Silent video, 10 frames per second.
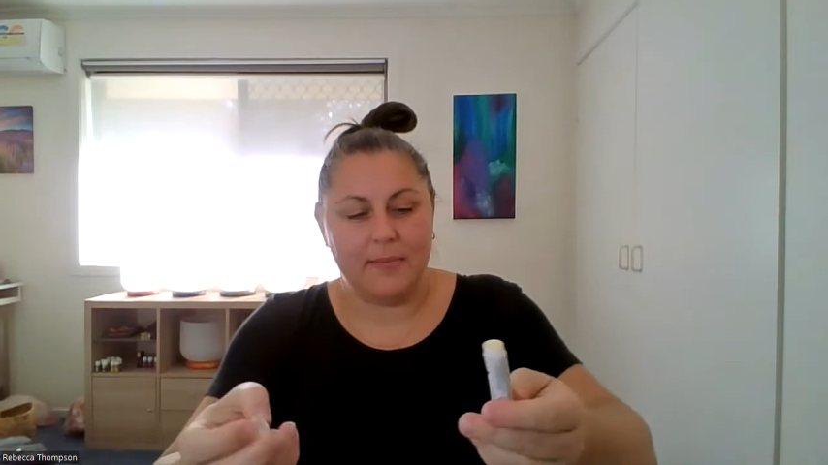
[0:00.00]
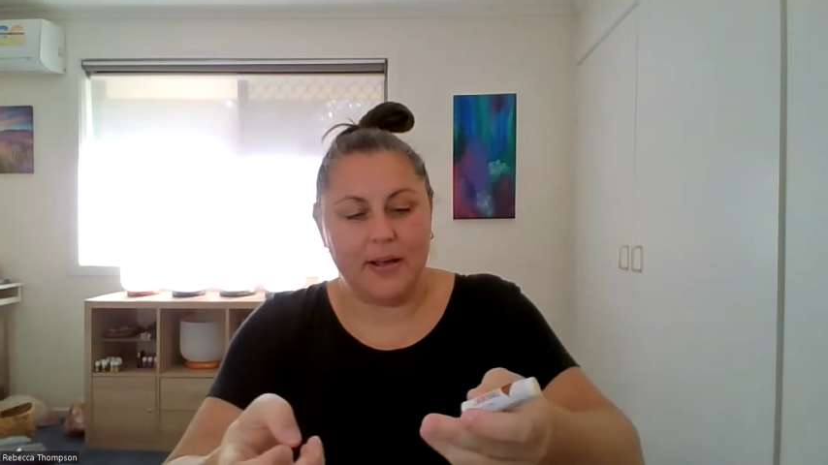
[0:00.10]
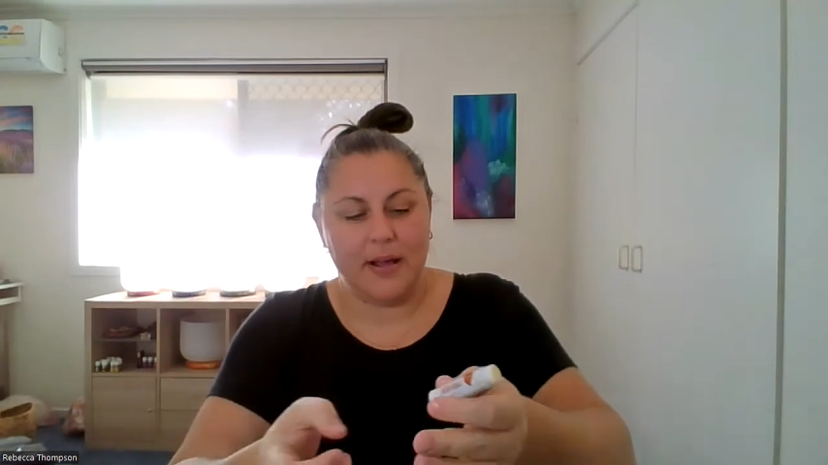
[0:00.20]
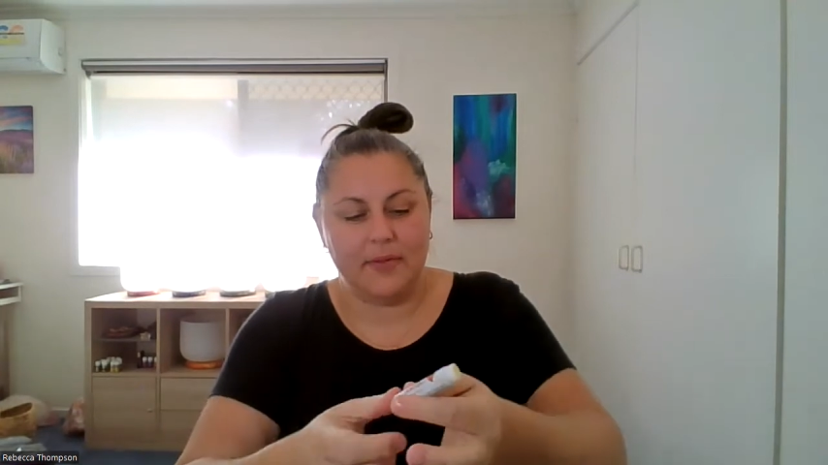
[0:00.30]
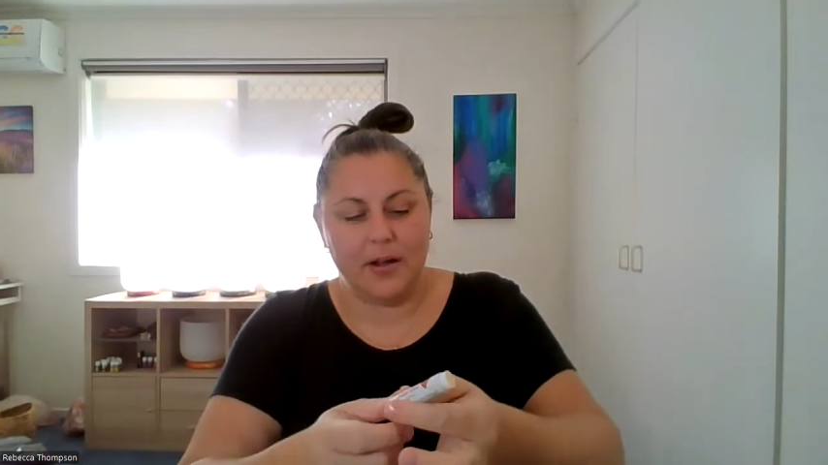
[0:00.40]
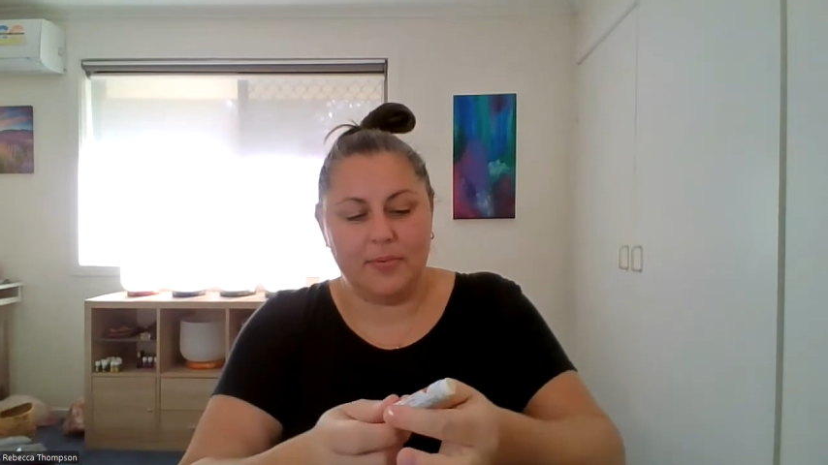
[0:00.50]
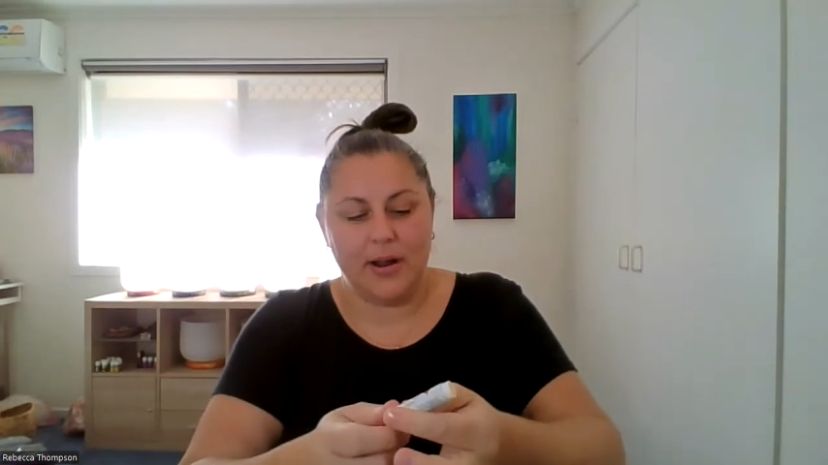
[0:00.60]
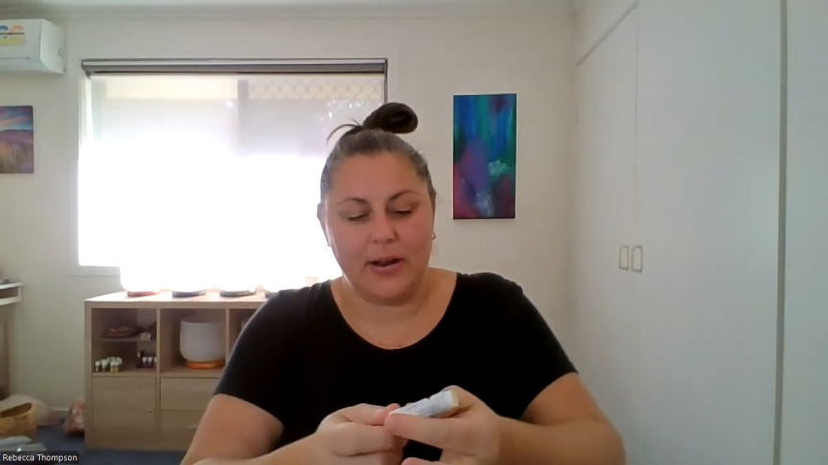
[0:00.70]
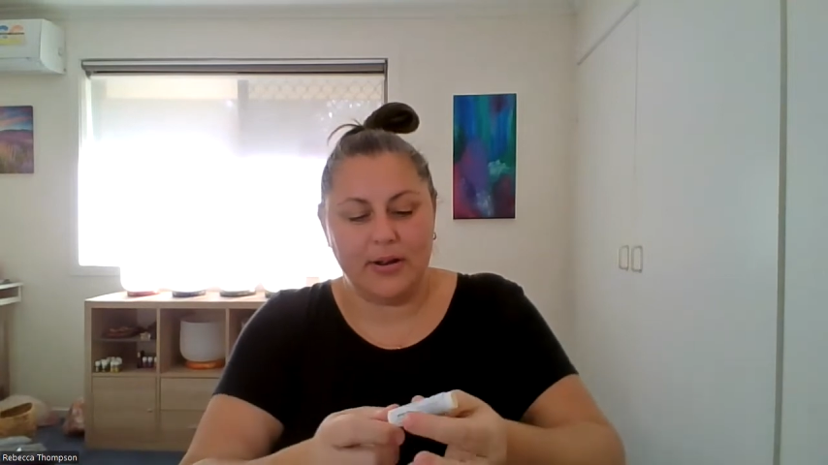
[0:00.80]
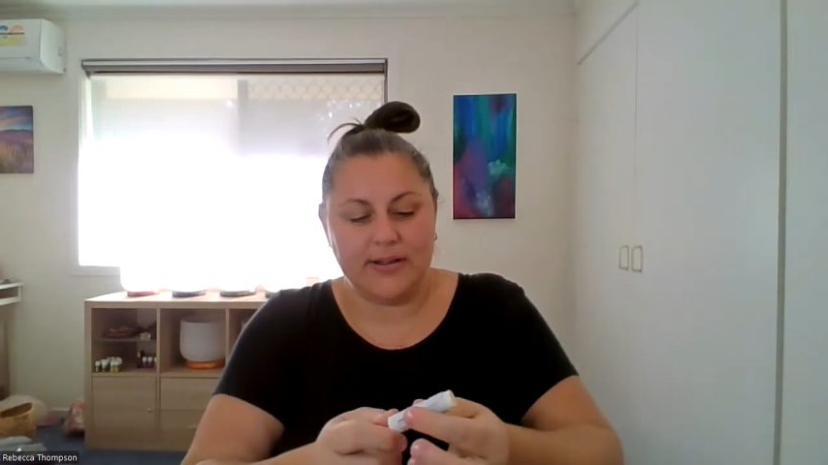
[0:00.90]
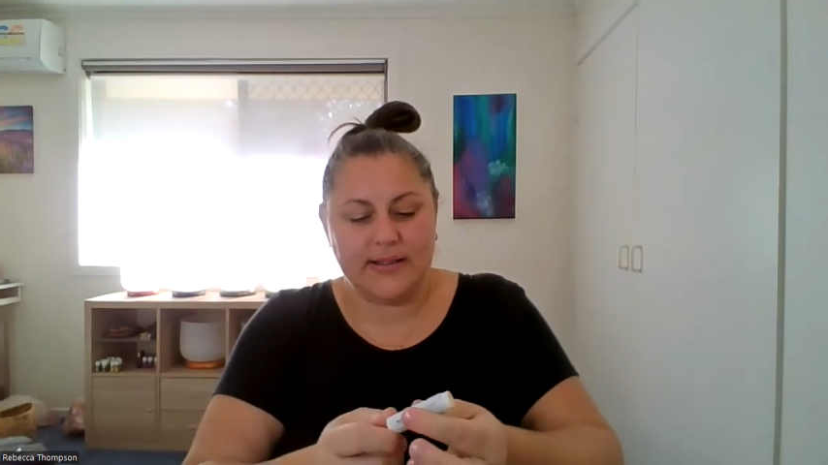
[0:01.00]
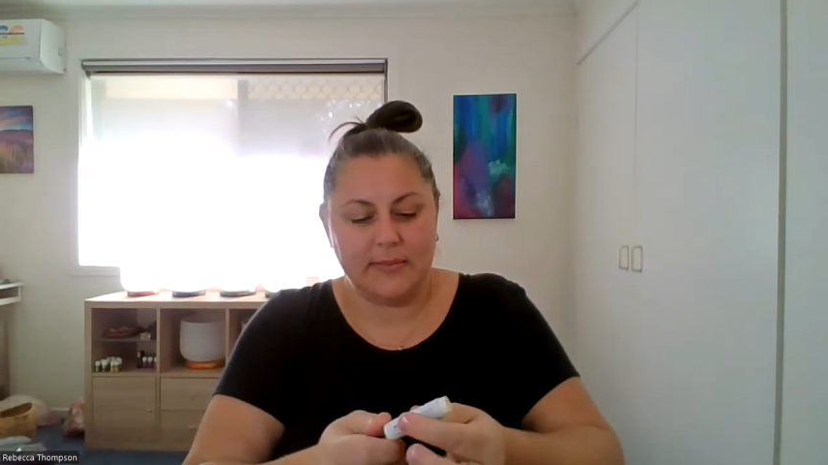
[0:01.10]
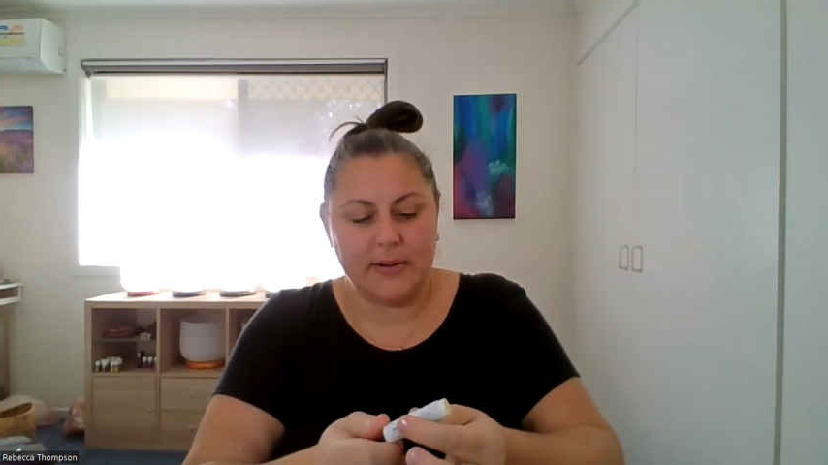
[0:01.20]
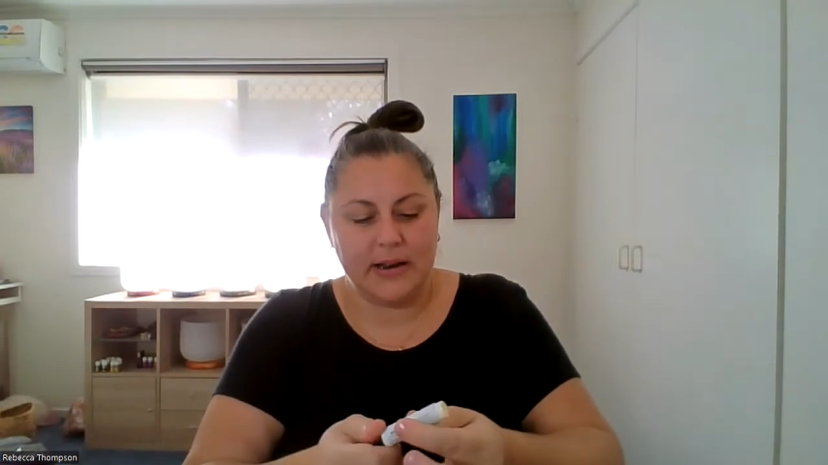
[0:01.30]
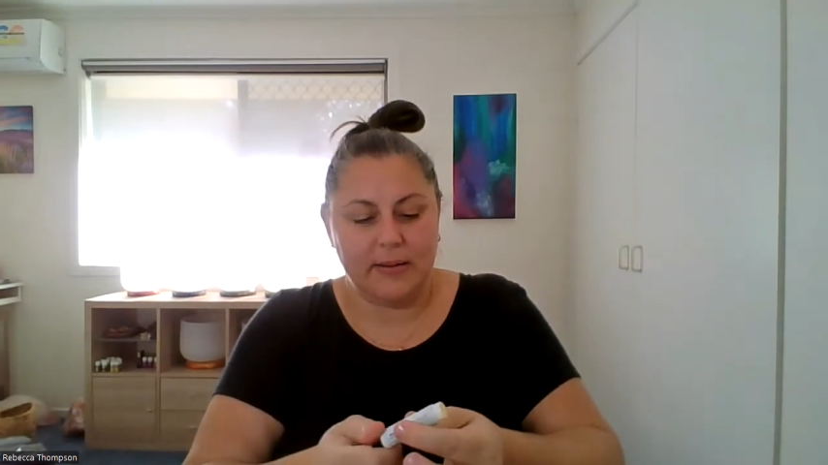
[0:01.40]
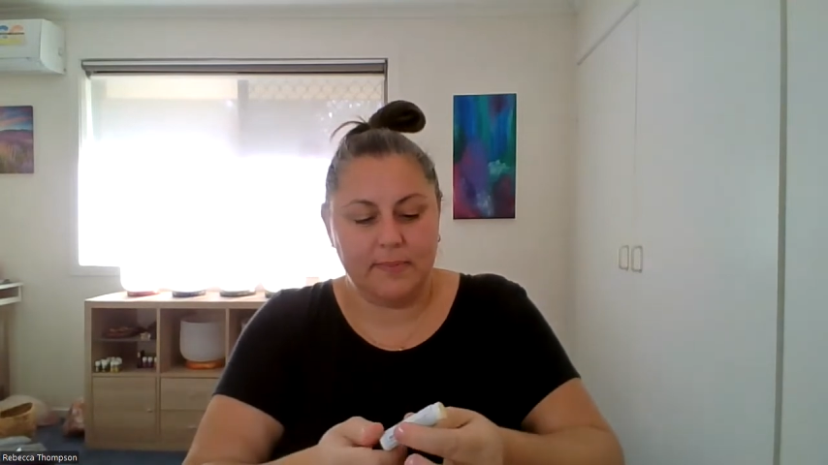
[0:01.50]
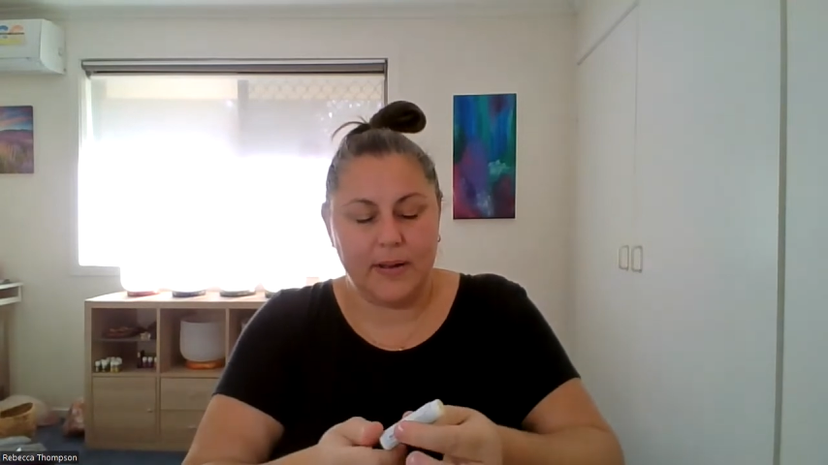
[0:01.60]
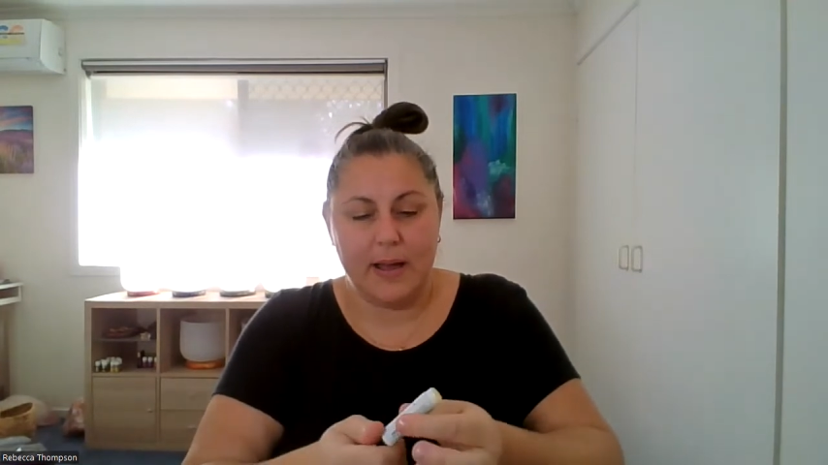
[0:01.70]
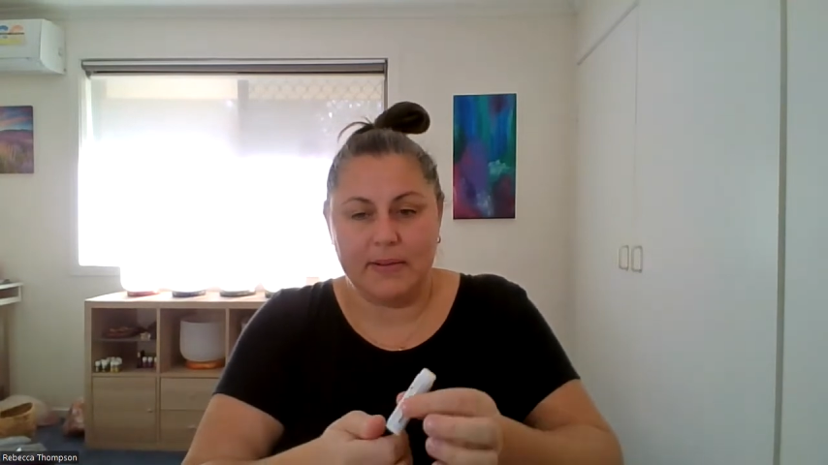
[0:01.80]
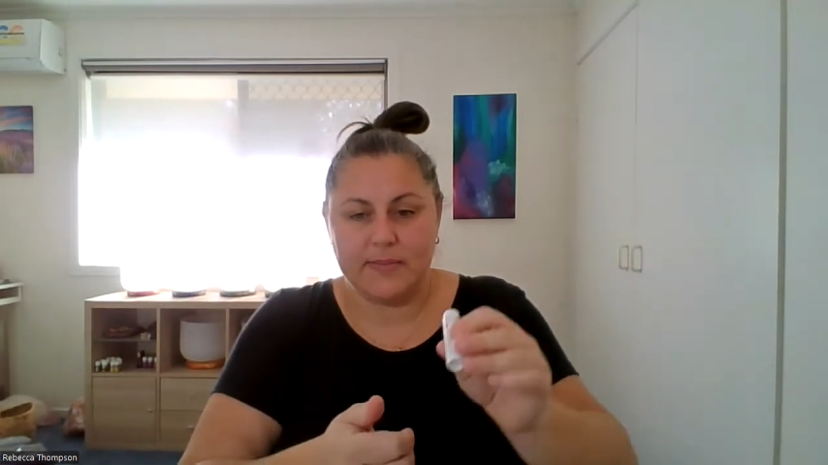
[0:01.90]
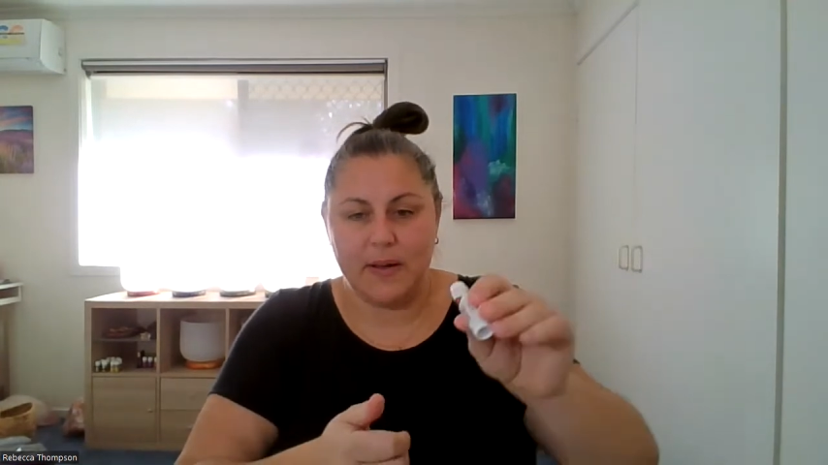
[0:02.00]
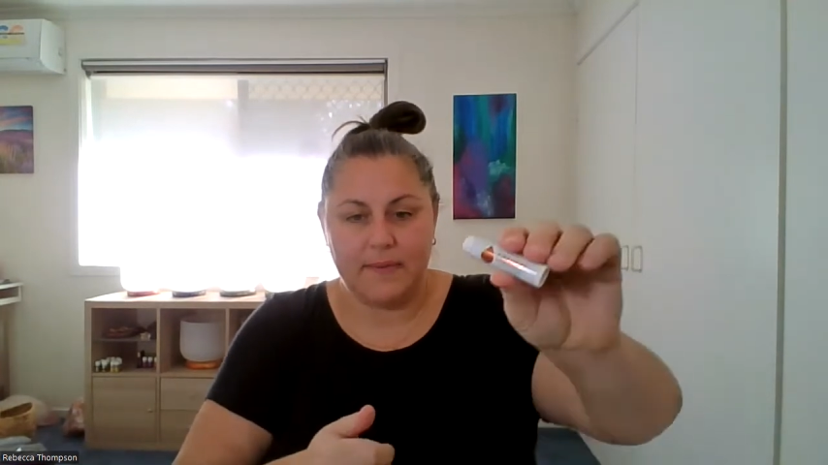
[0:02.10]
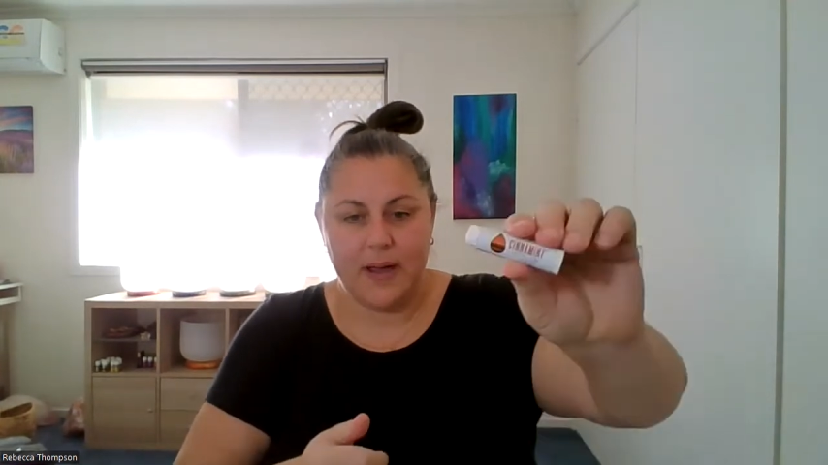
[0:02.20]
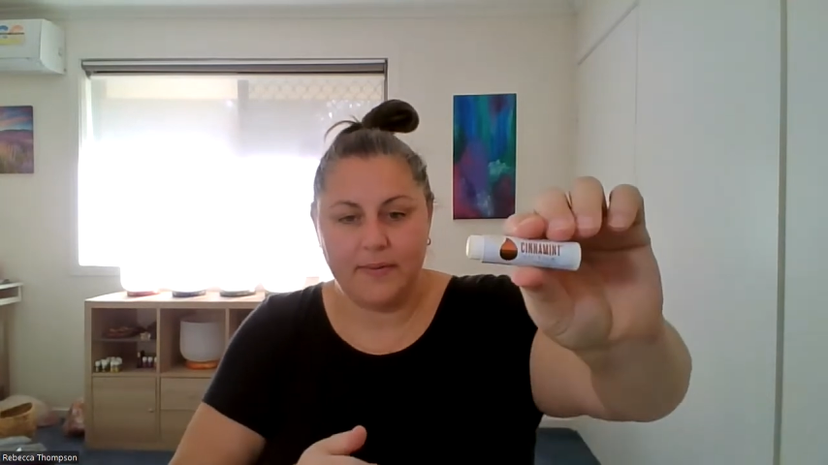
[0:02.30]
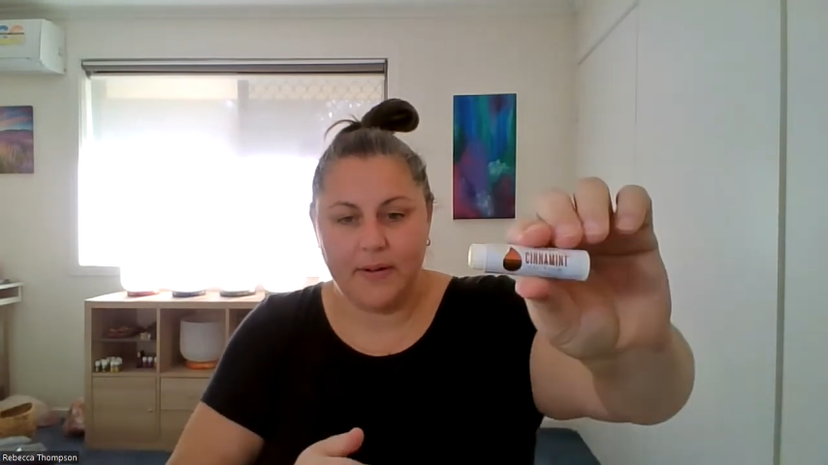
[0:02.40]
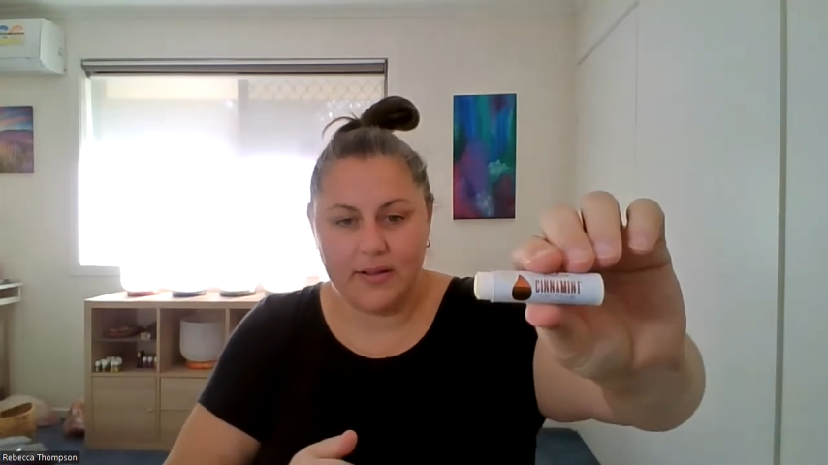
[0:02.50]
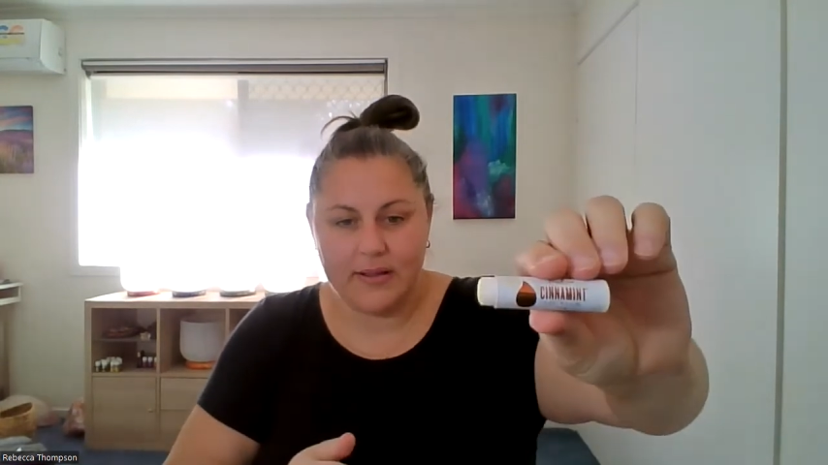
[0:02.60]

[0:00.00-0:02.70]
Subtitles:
But I've got a brand new cinnamon lip balm. It's my favorite.